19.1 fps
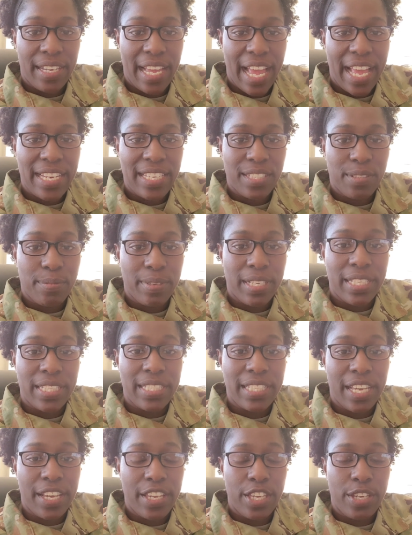I just wanted to
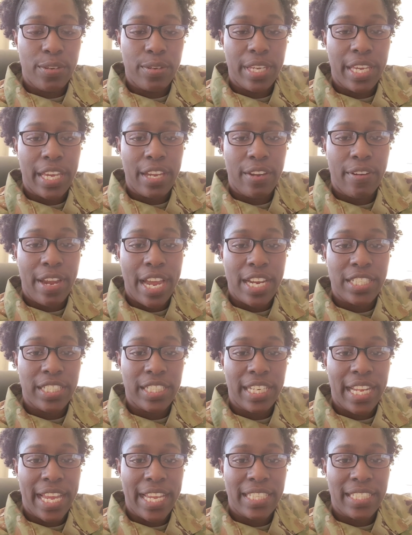tell you
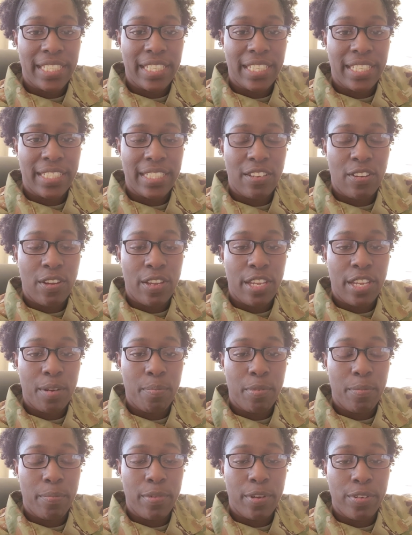congratulations on your
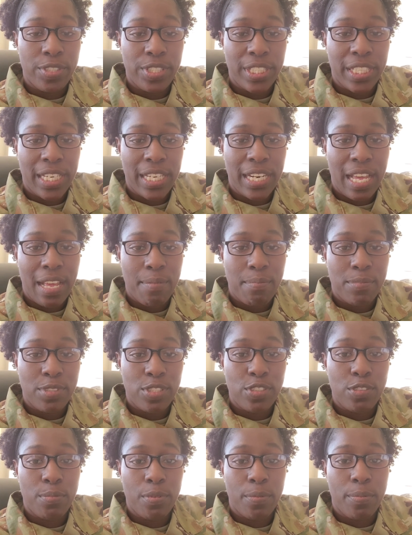promotion. I'm
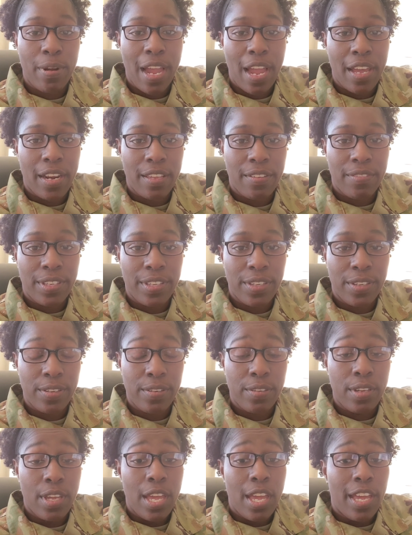super proud of you.
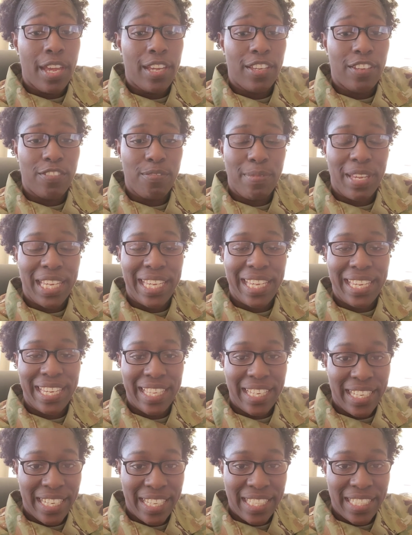You've been
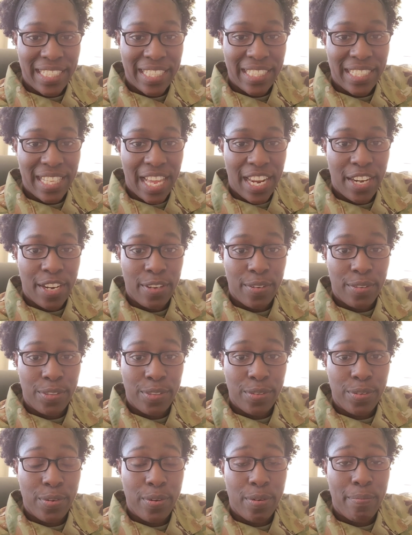killing it since I know you,
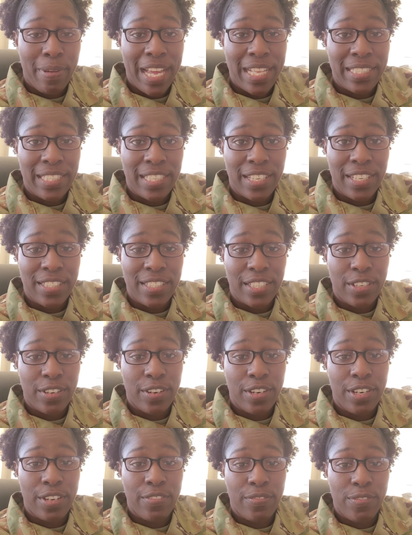going back to your
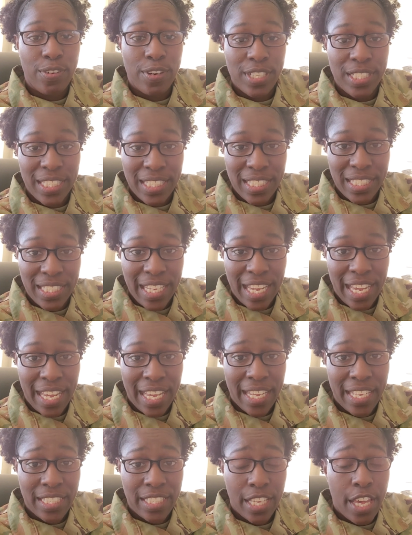security forces
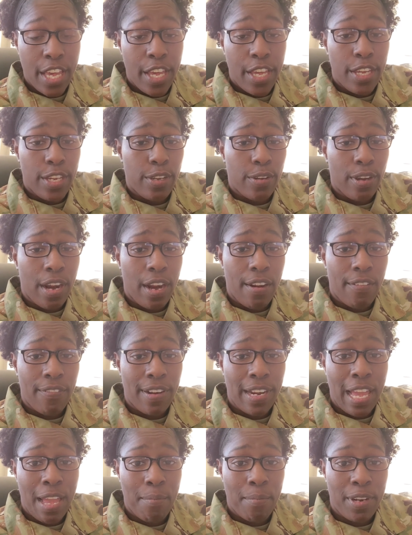days. You are a
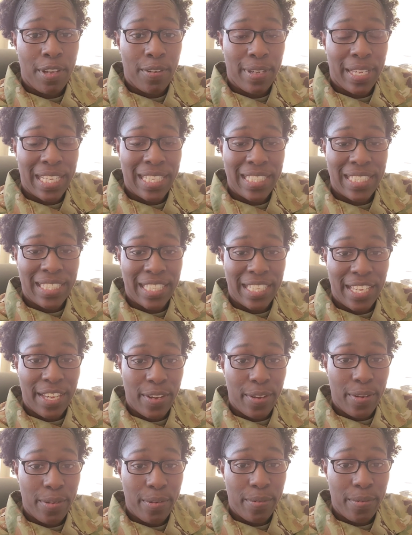phenomenal
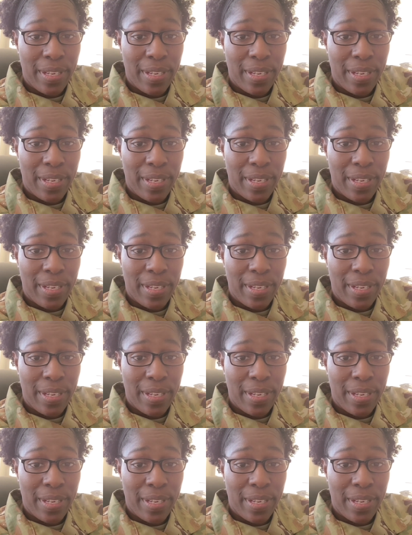NCO,